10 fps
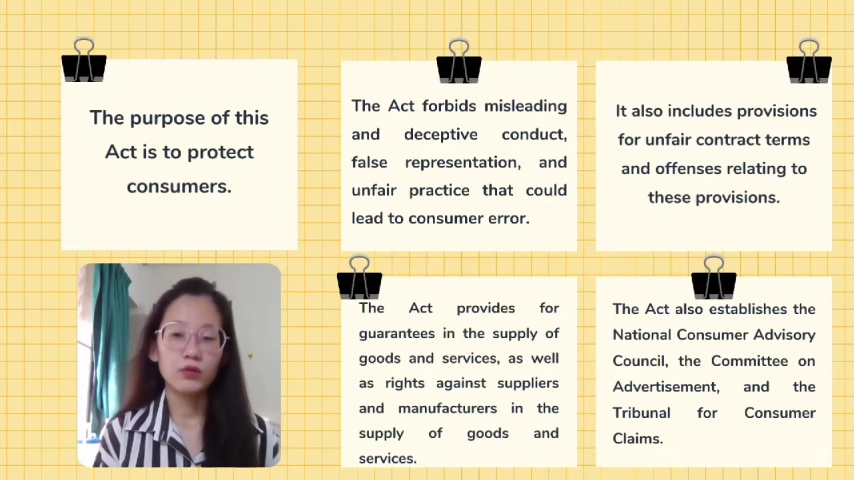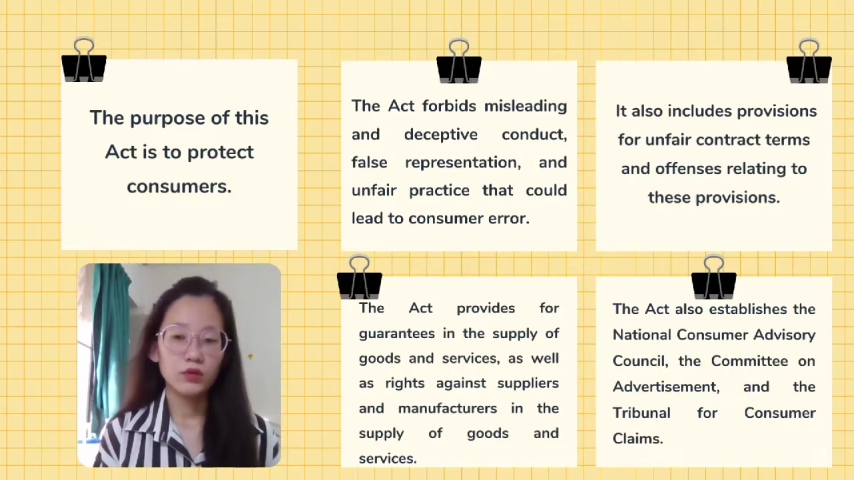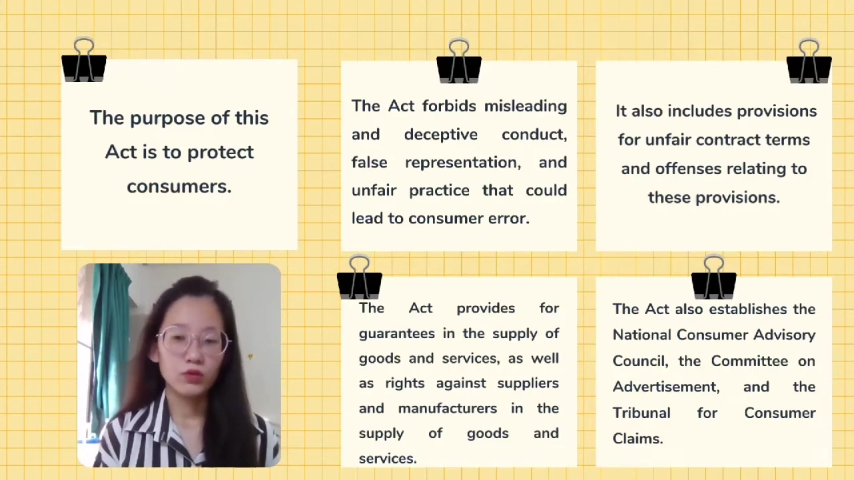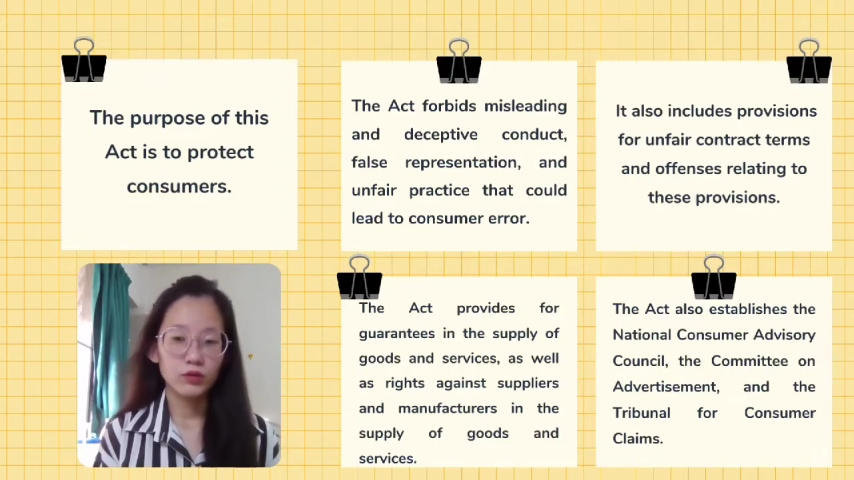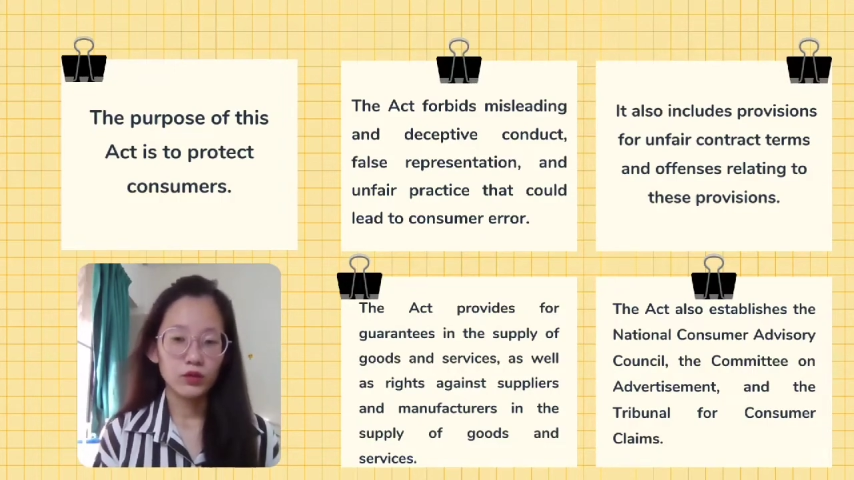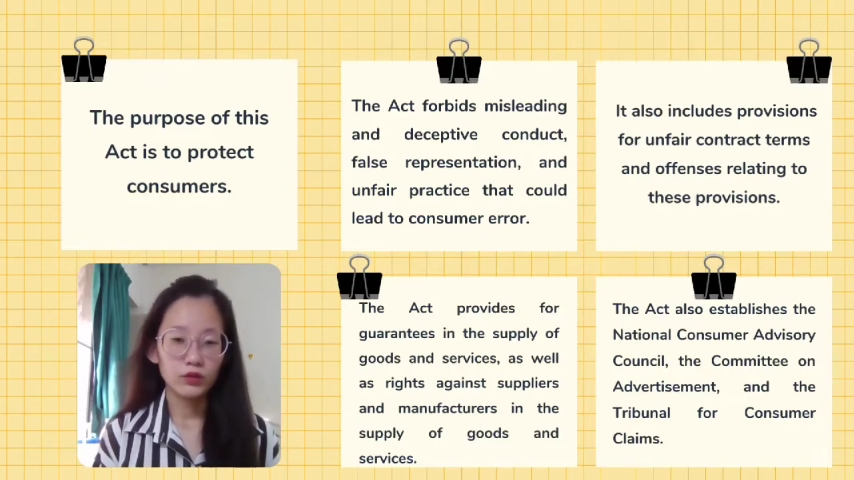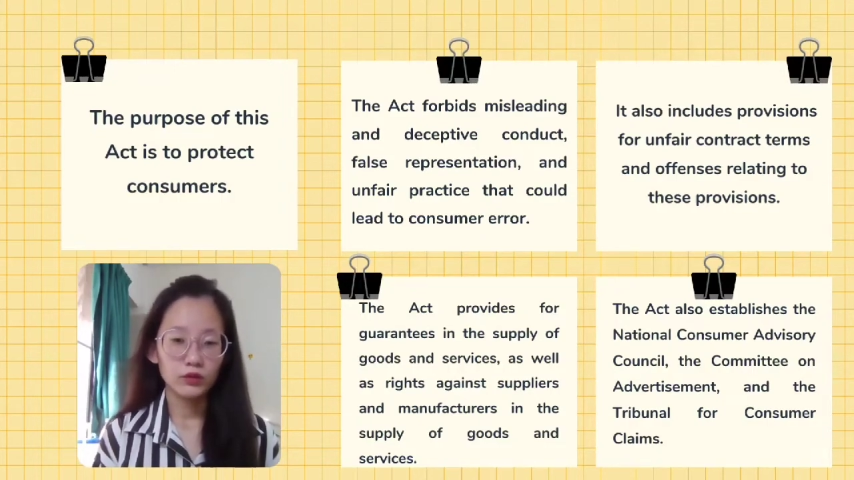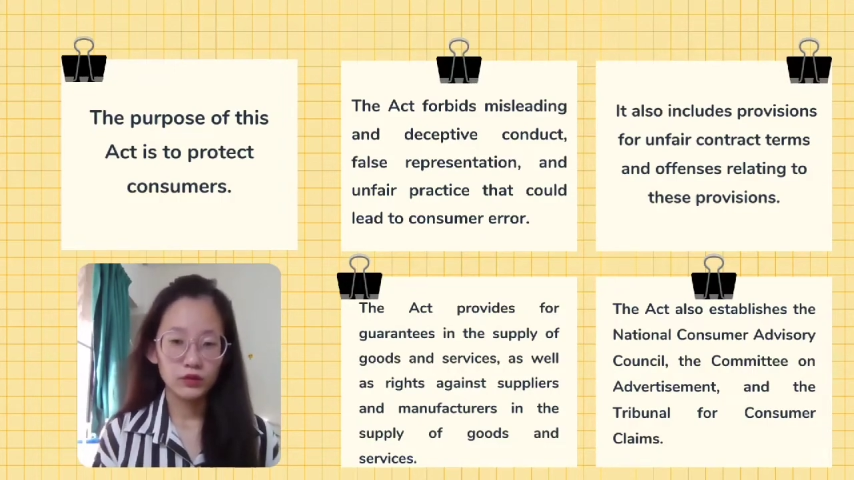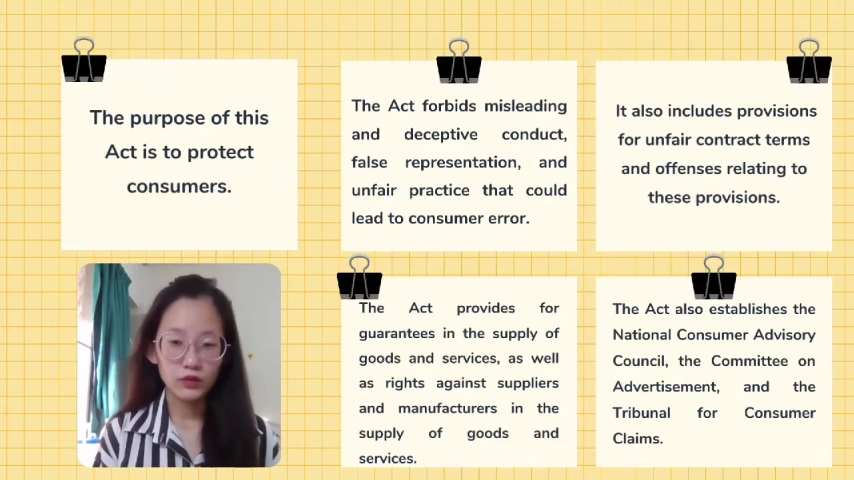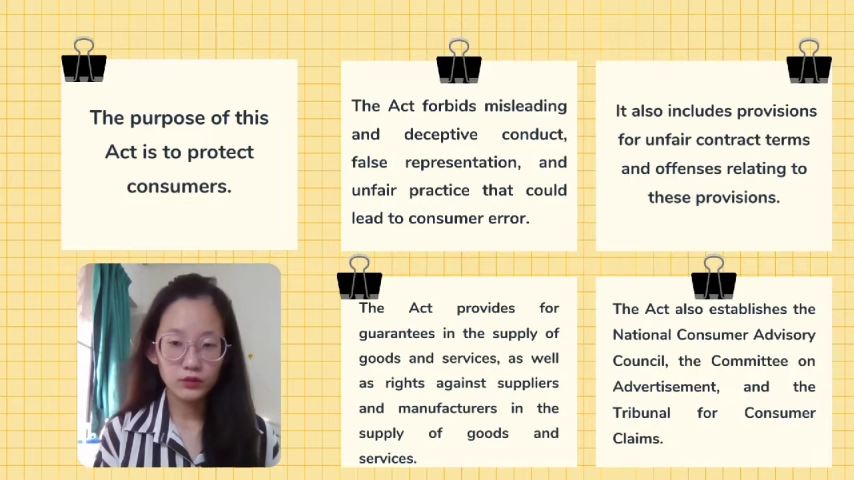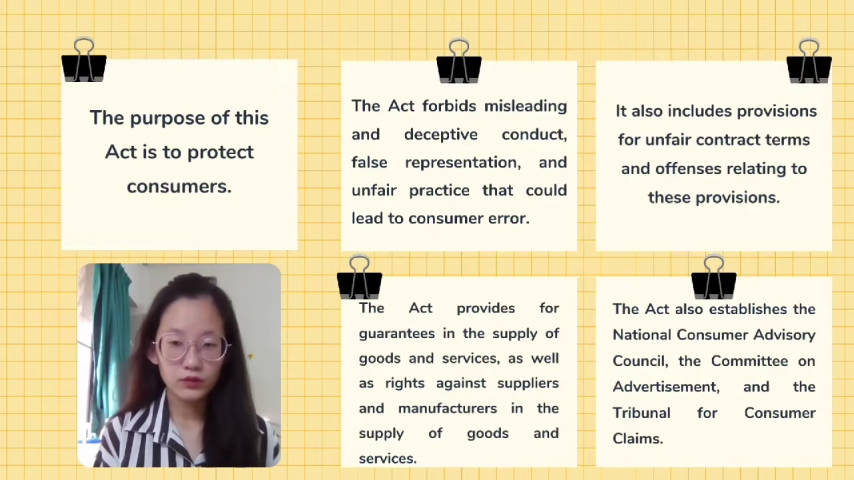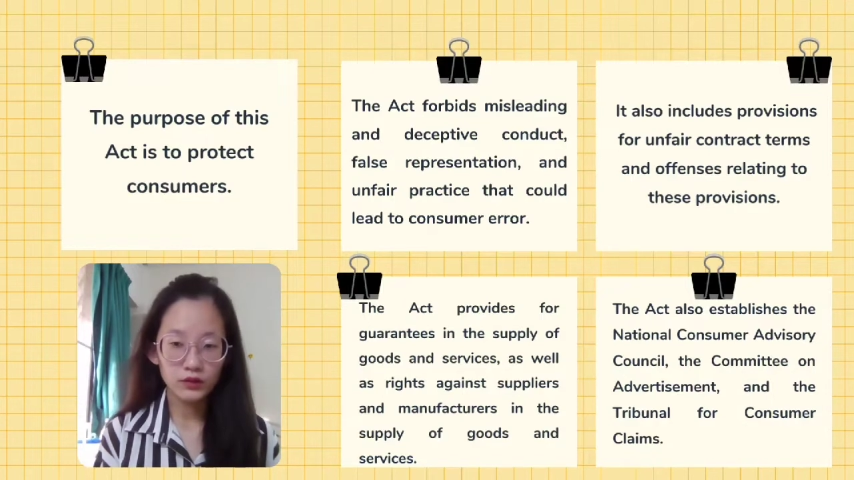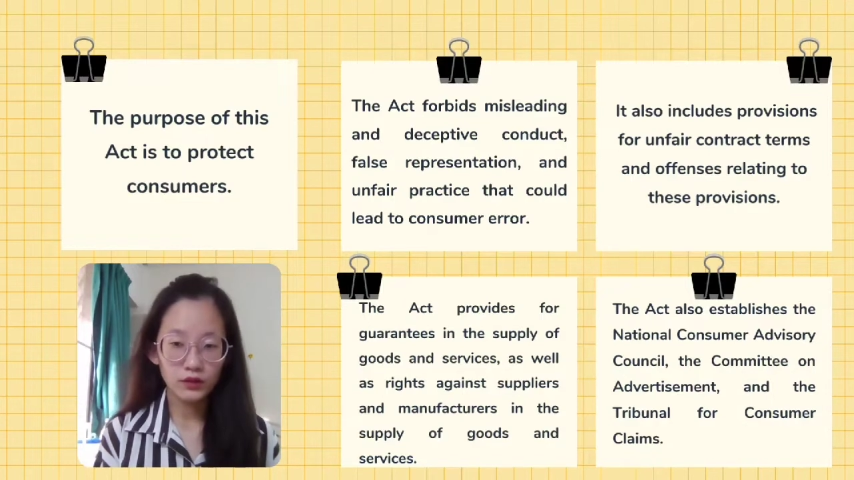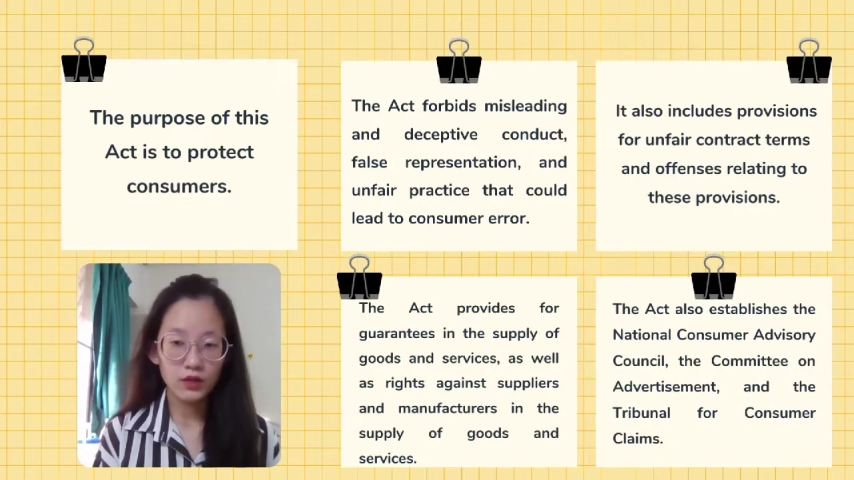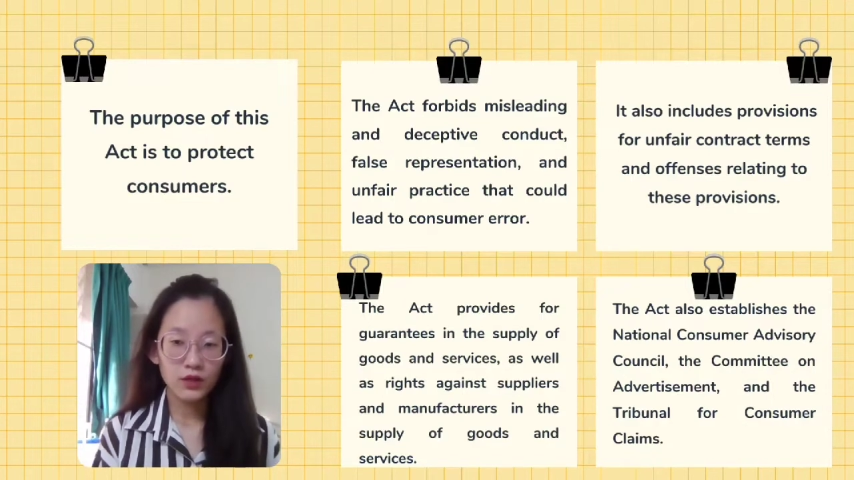Advisory Council,